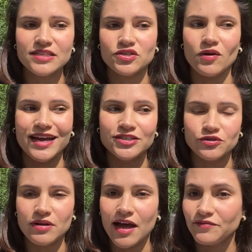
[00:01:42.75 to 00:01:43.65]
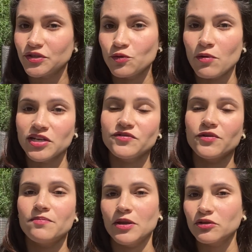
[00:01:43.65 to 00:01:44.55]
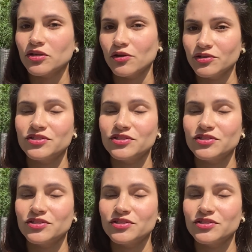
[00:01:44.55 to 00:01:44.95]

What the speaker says: So I do have to watch for blood clots.